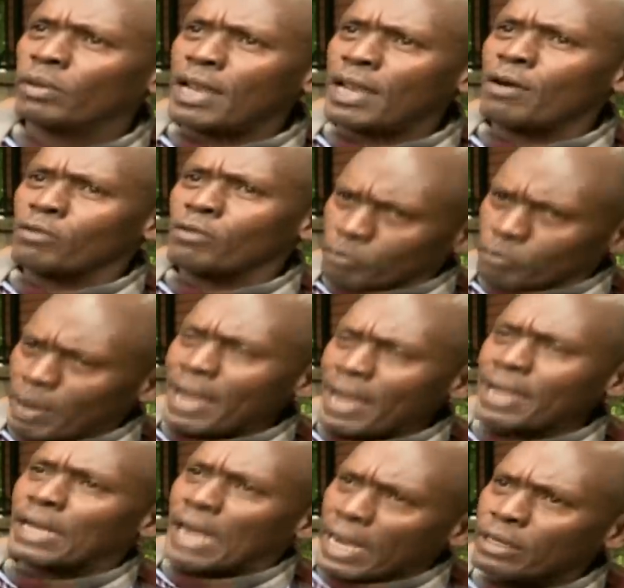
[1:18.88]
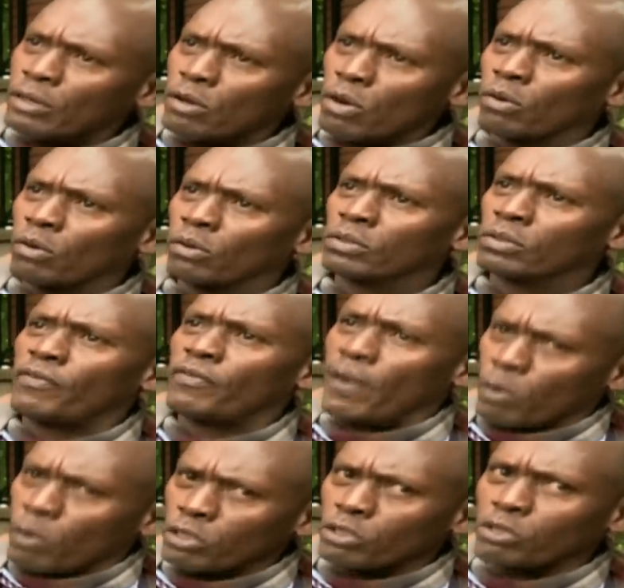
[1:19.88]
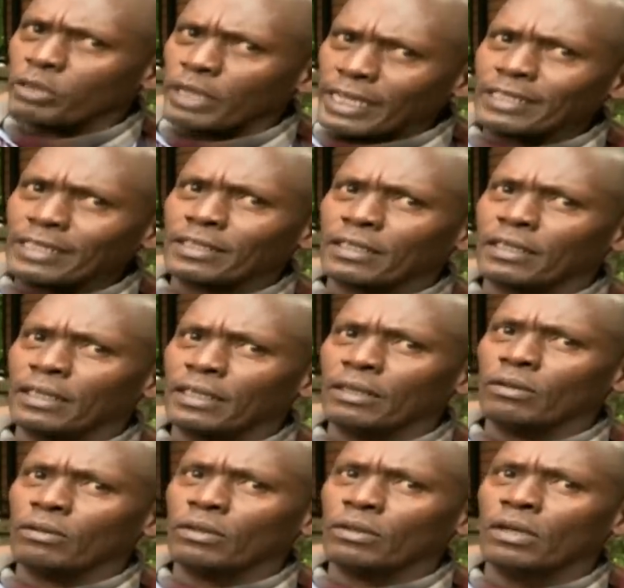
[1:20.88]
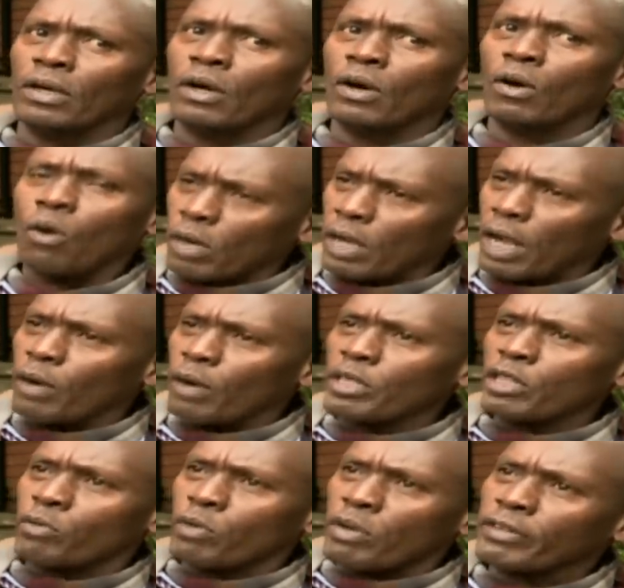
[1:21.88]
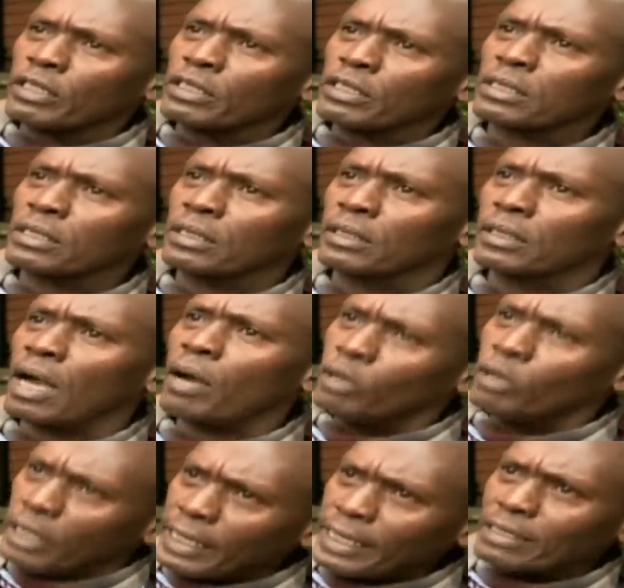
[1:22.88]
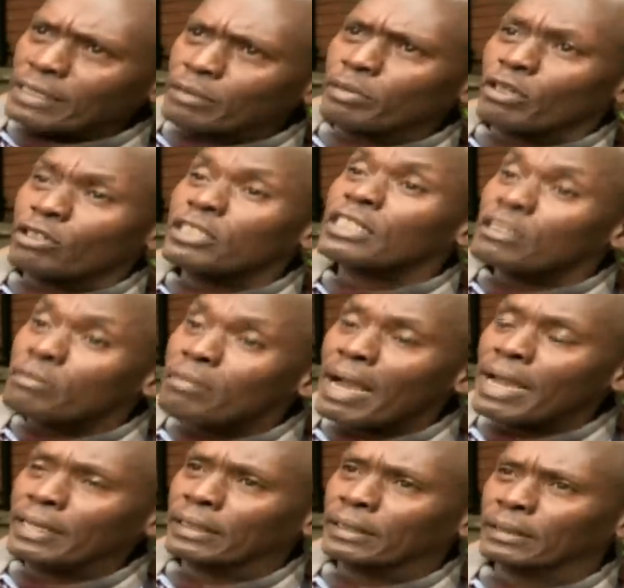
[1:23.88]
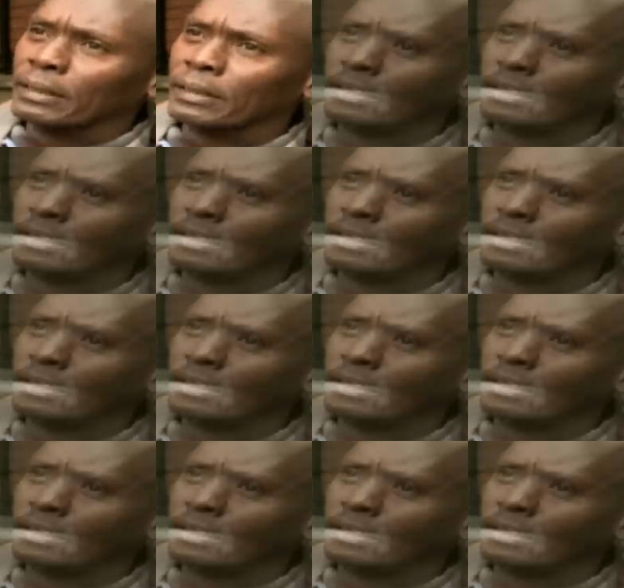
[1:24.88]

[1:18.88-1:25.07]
When I was buying, I know. If I want to eat uh, unga with weevils, I will eat because it's mine.